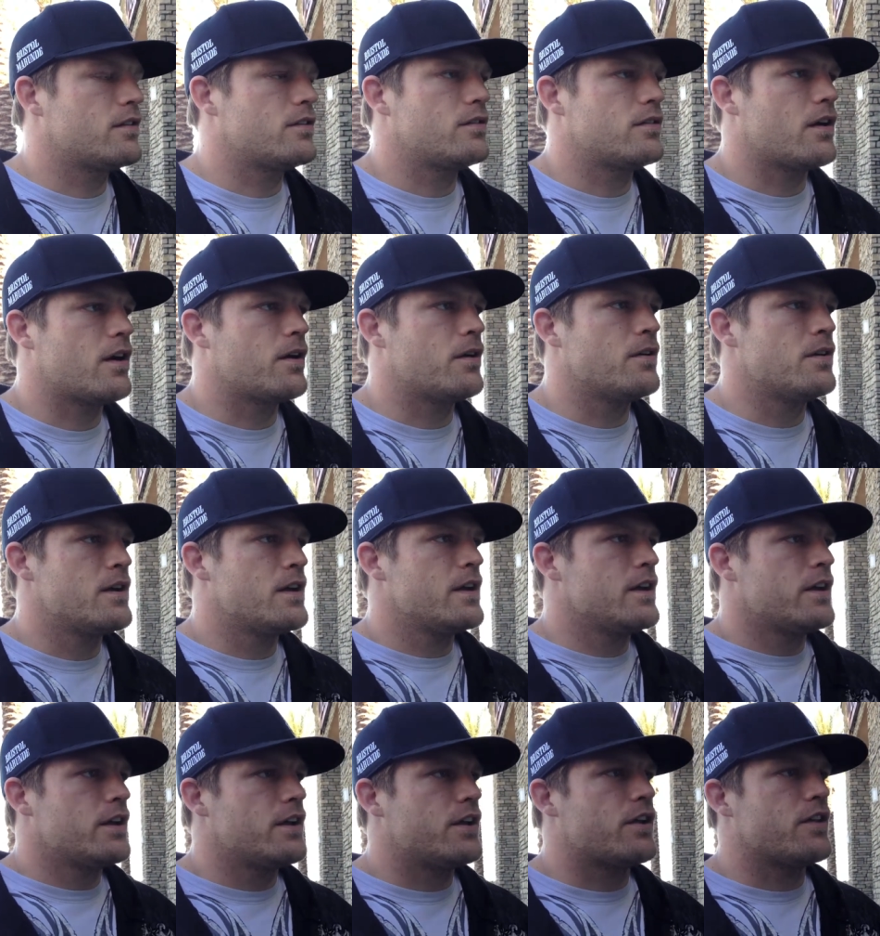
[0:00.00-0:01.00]
So
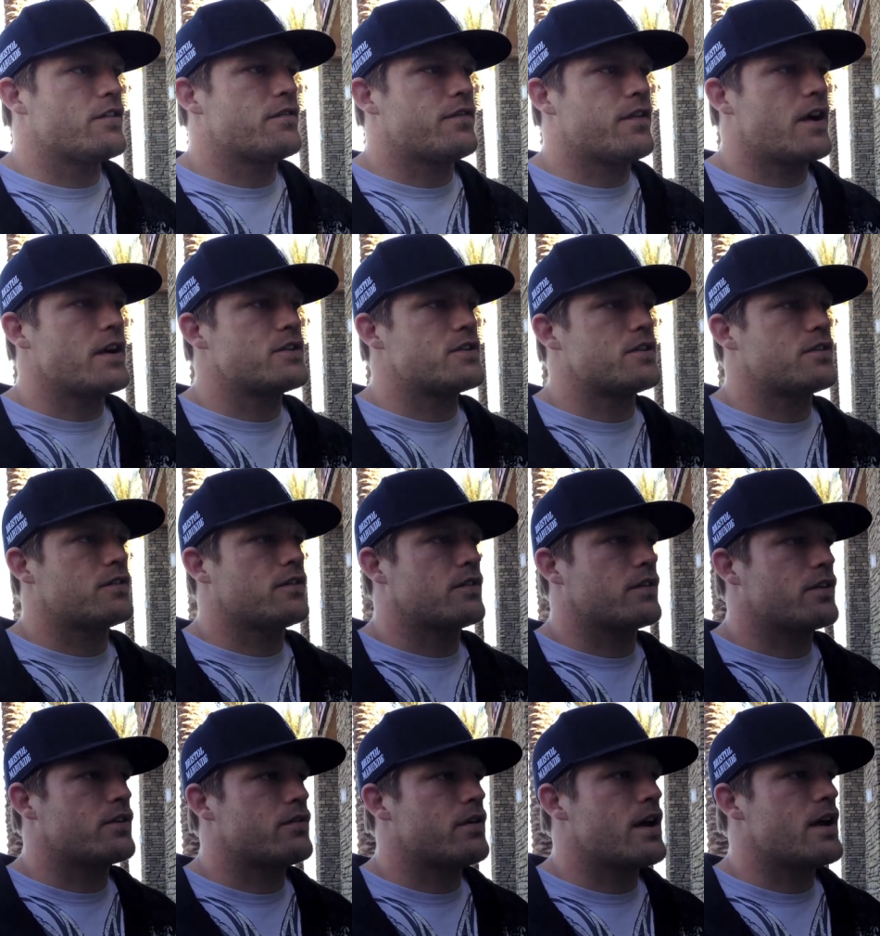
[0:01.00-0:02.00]
the Fight Church is
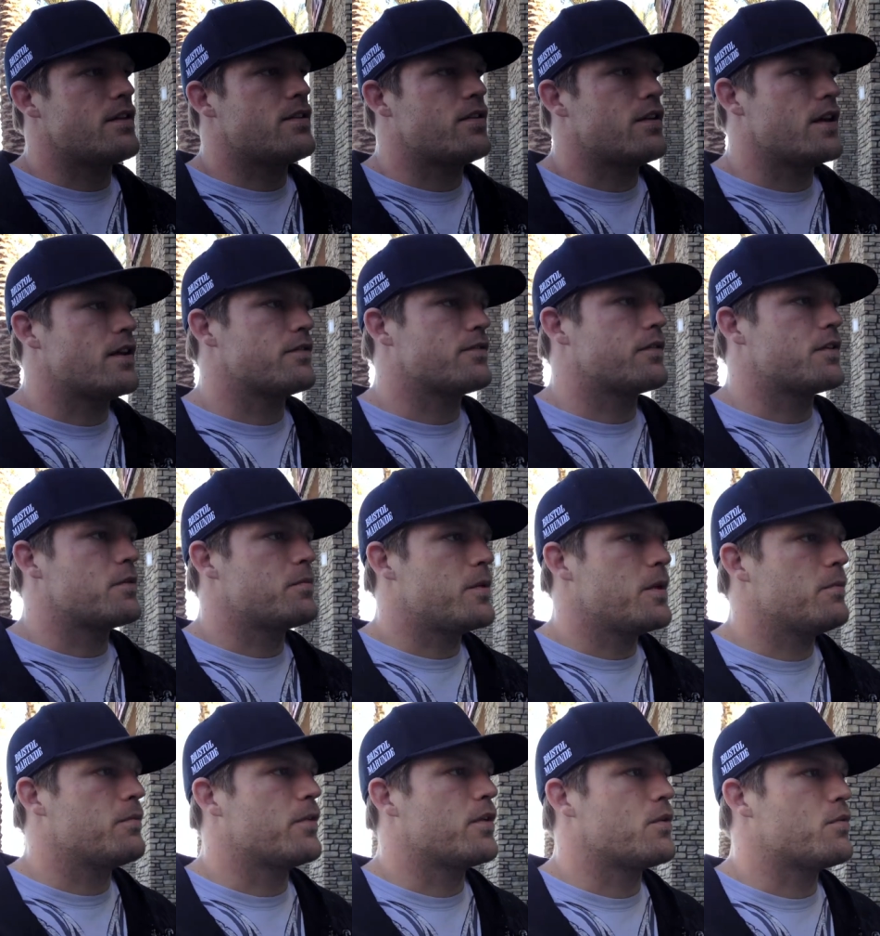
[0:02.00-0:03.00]
a great thing for the
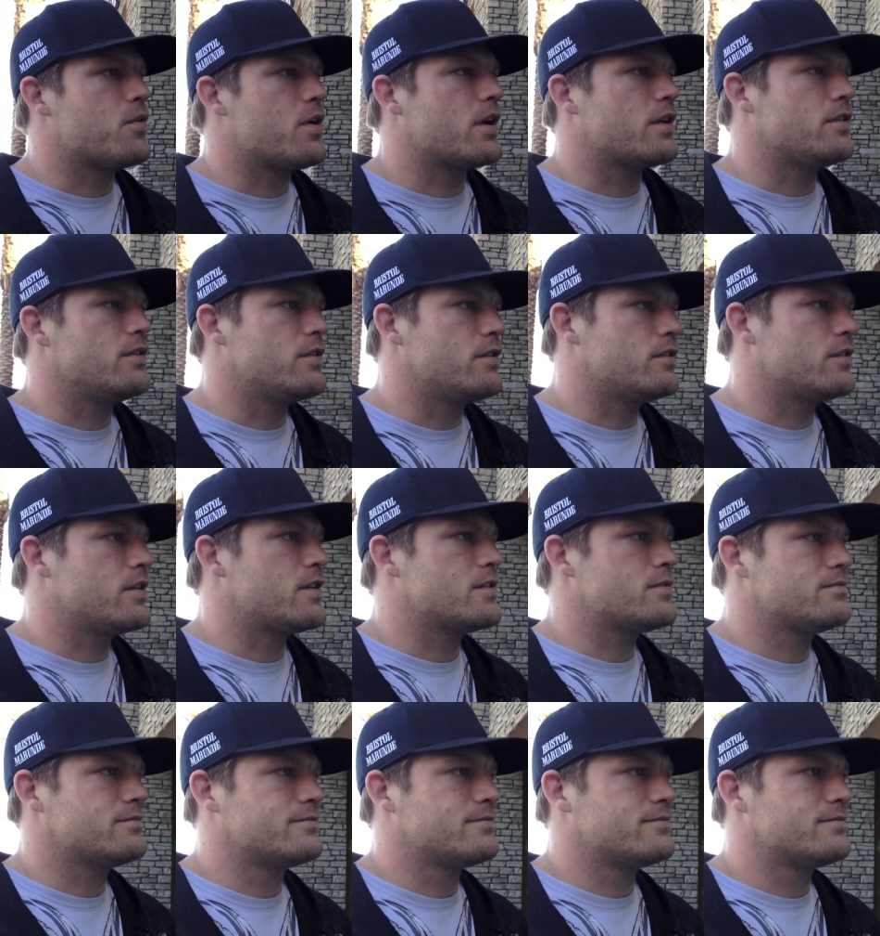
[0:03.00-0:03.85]
people that want to use it.